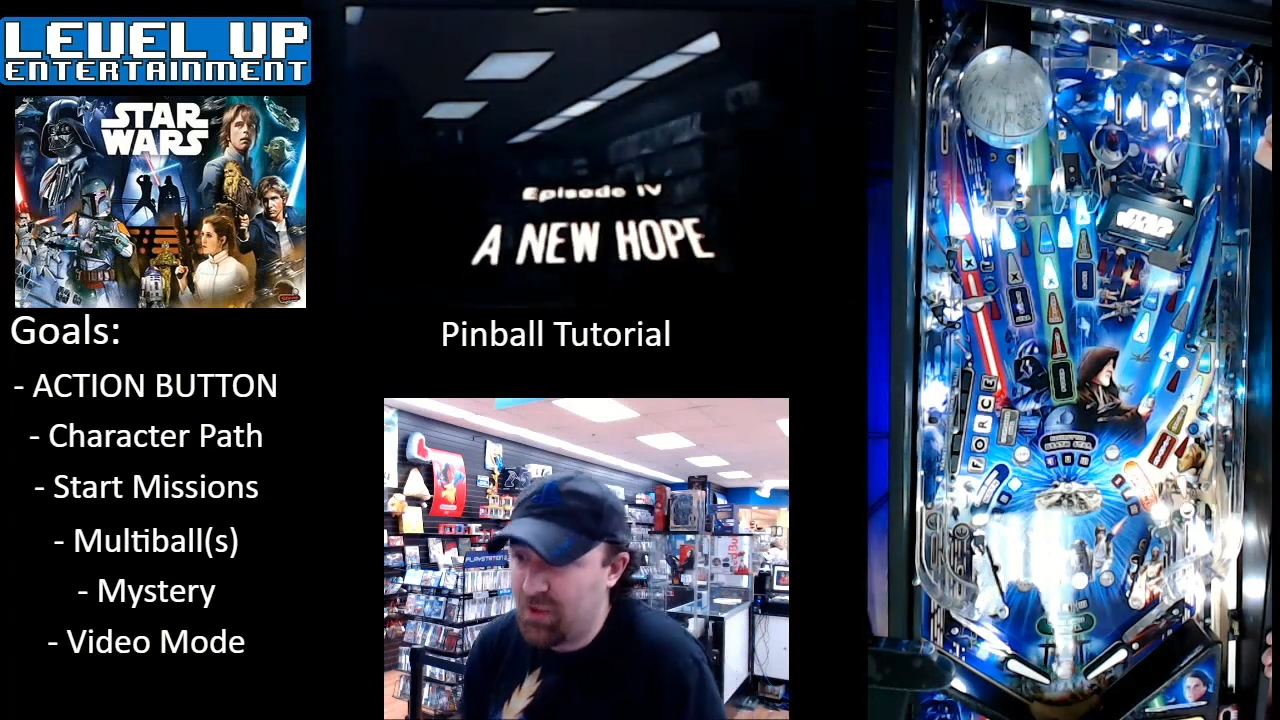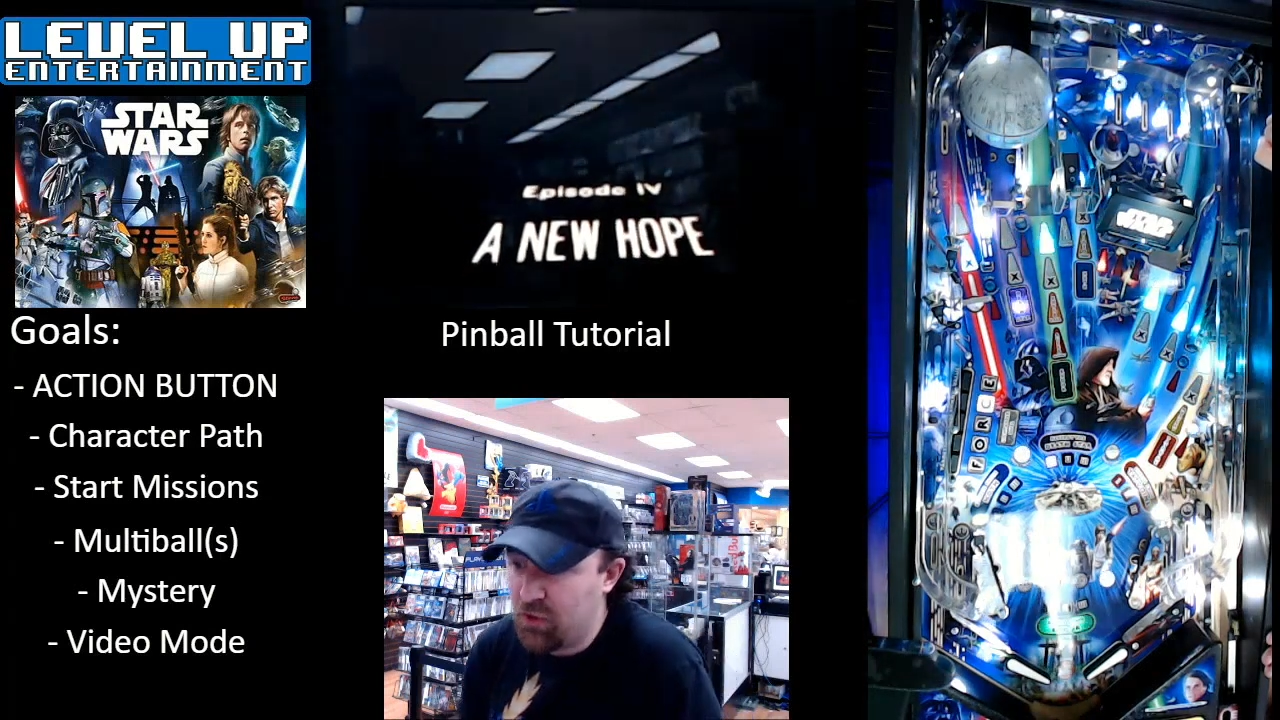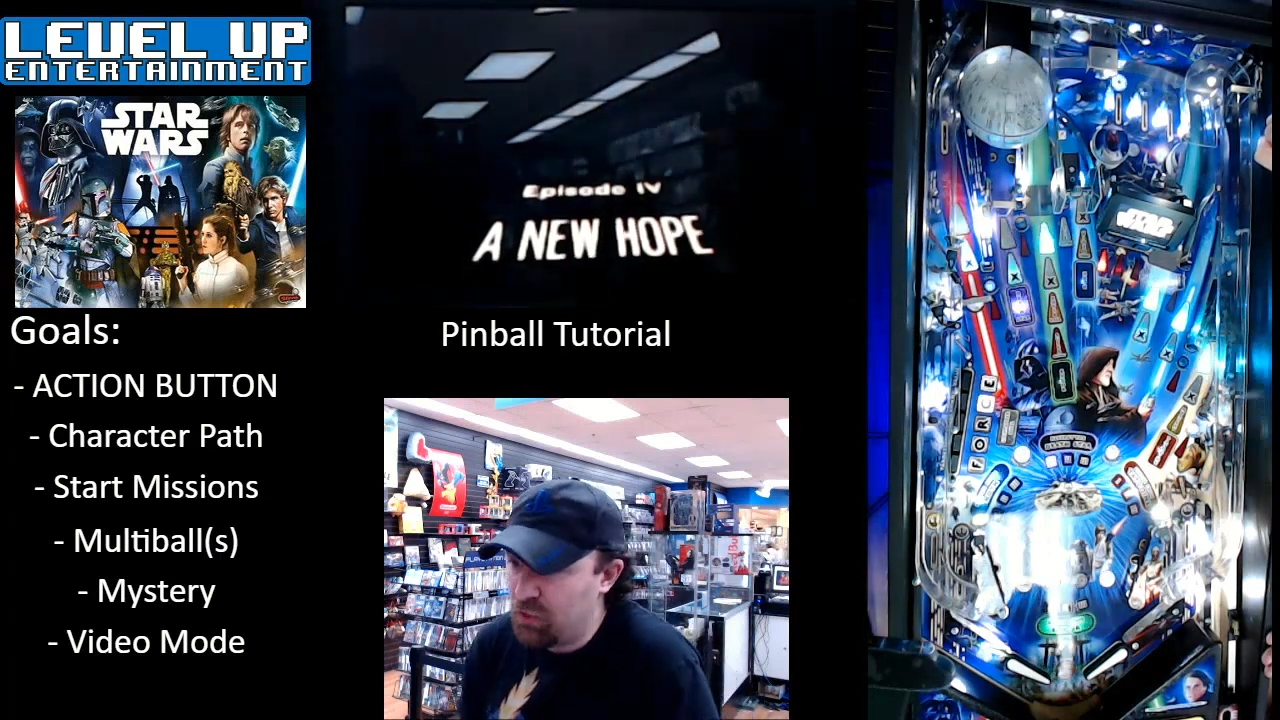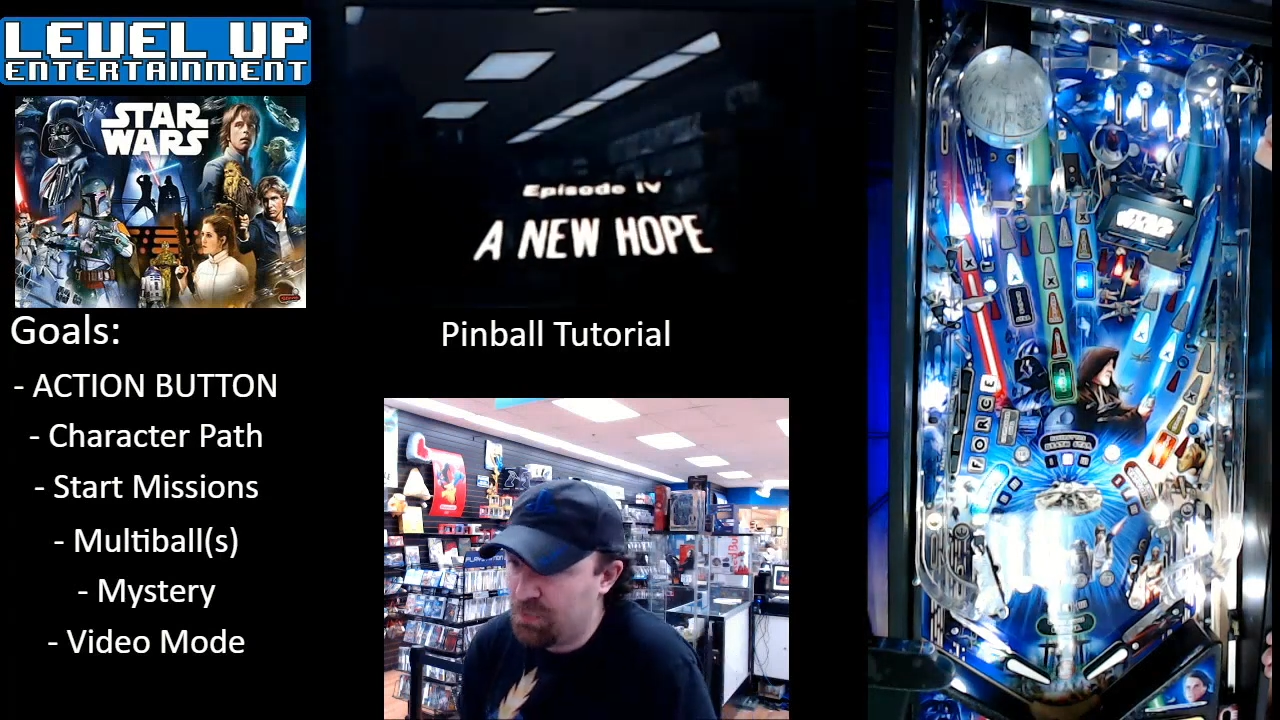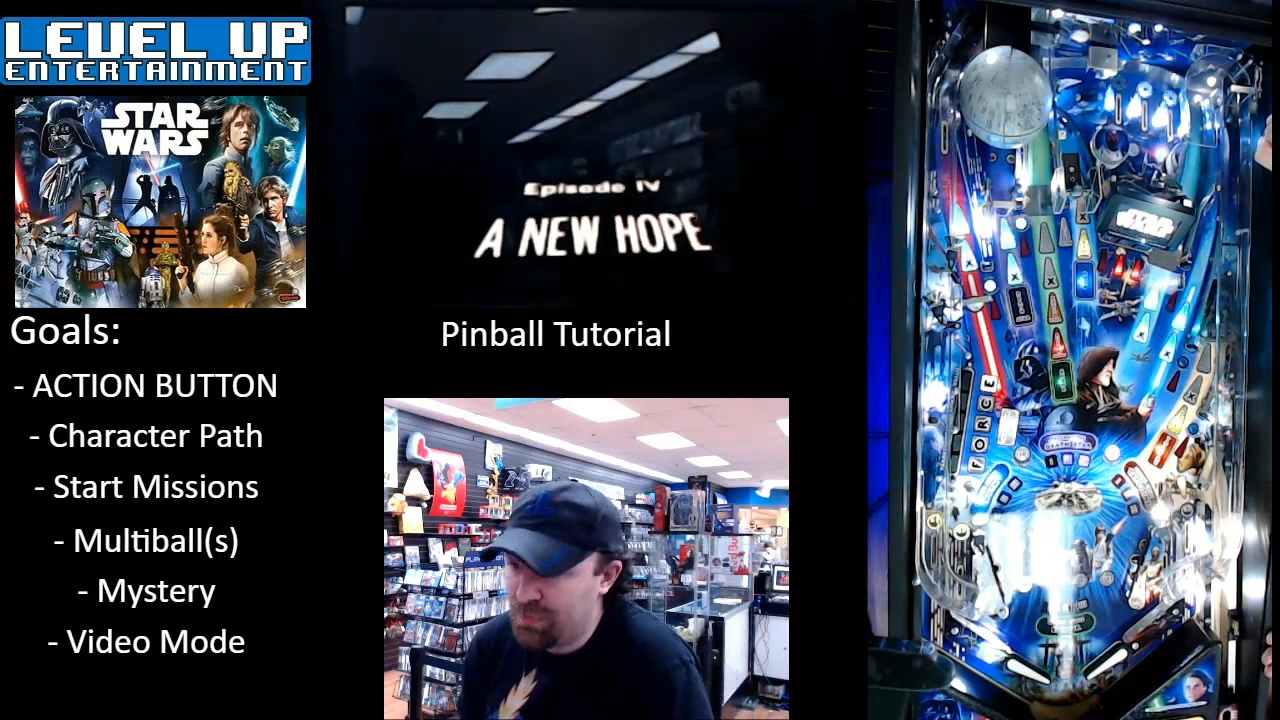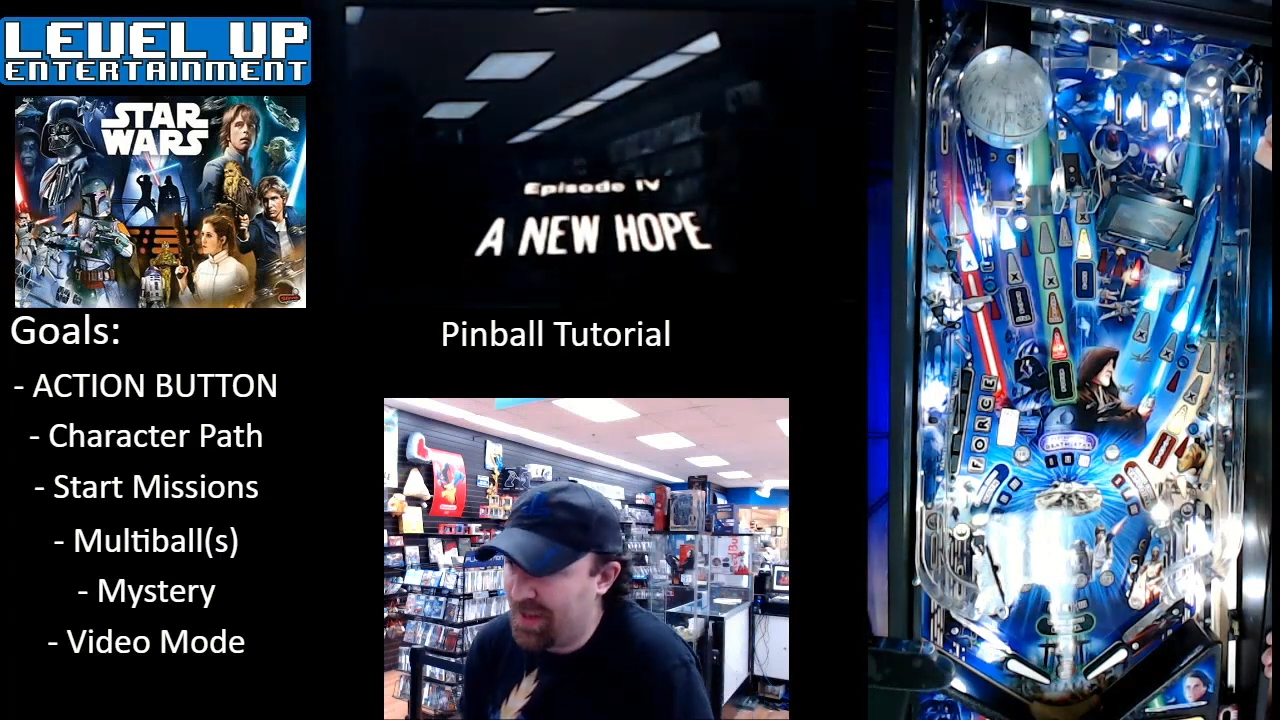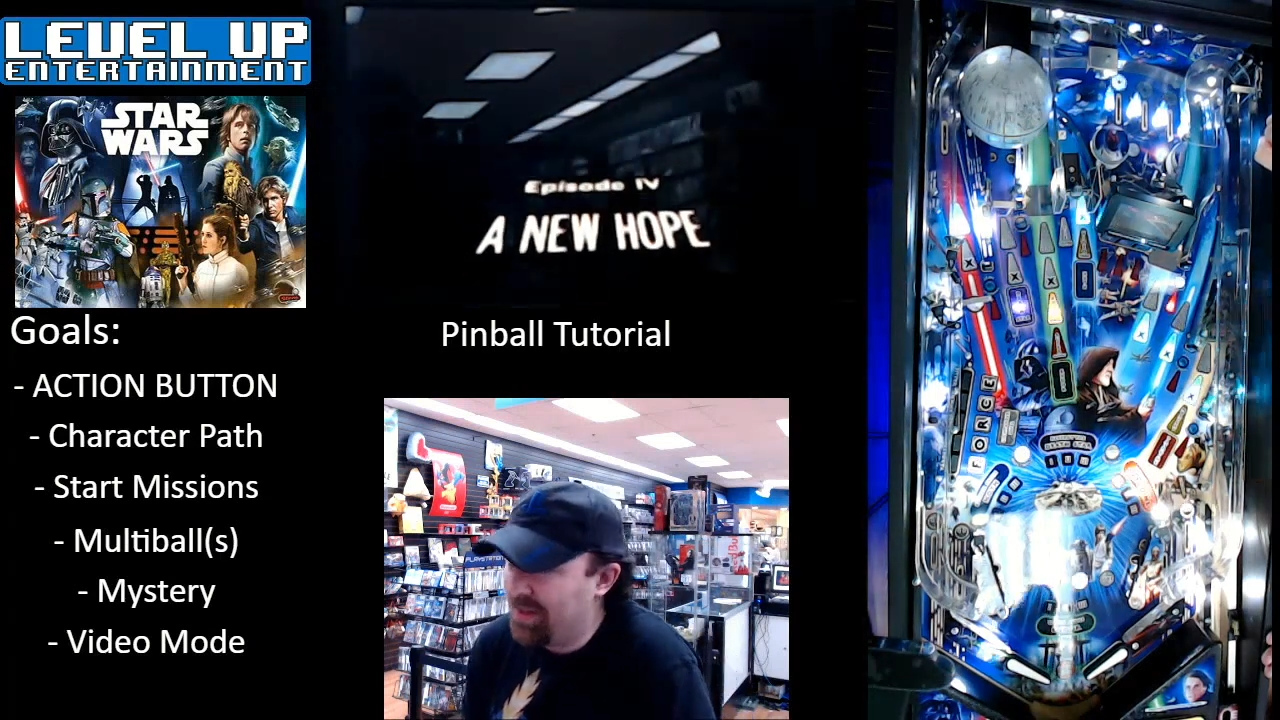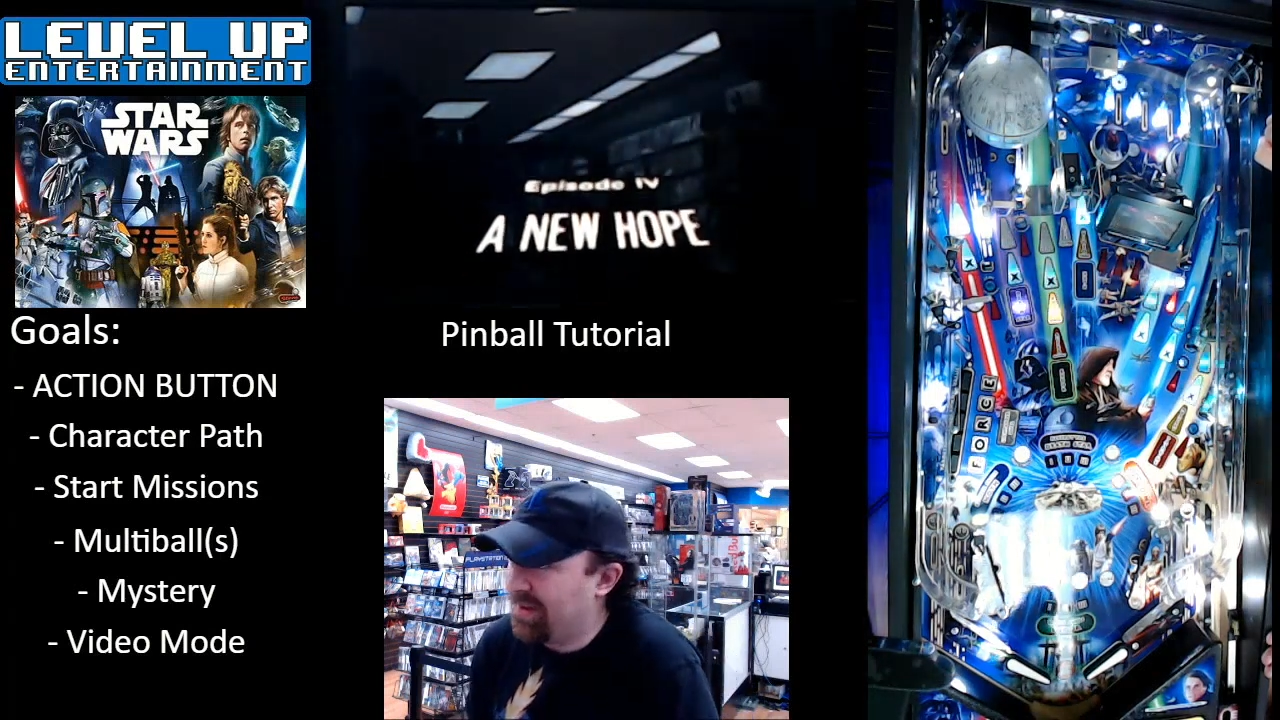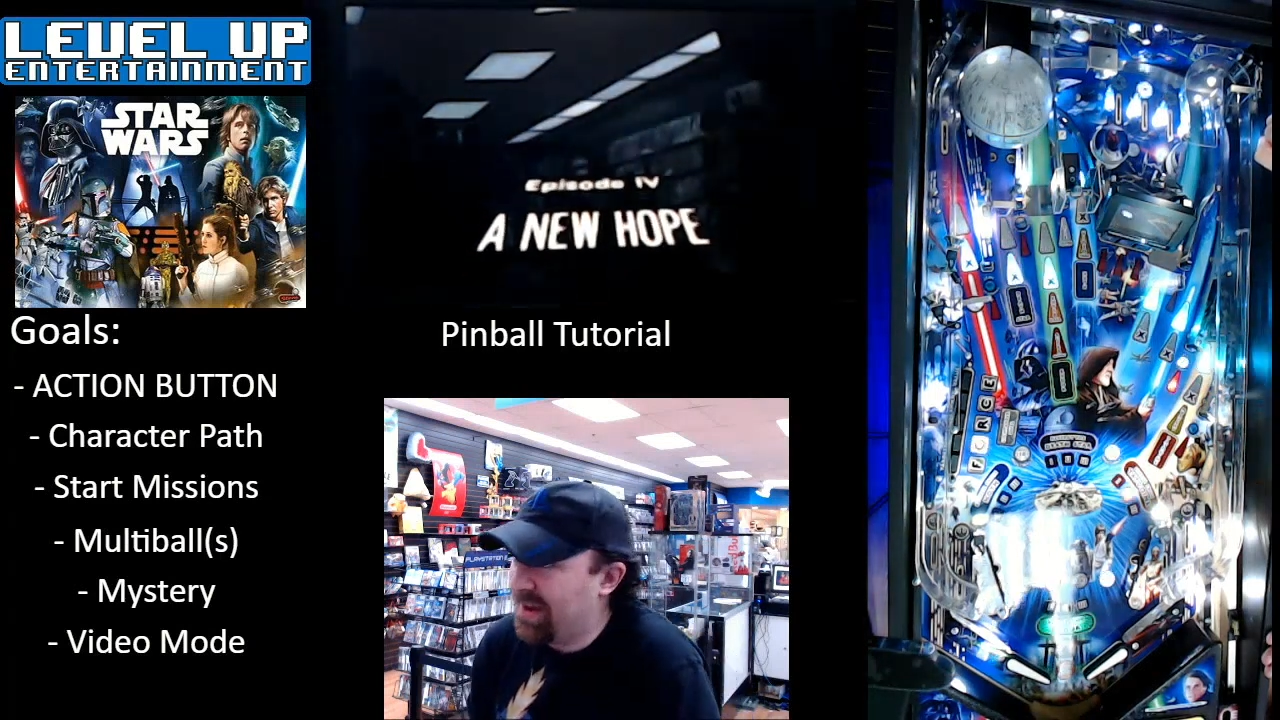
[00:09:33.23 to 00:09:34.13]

new player,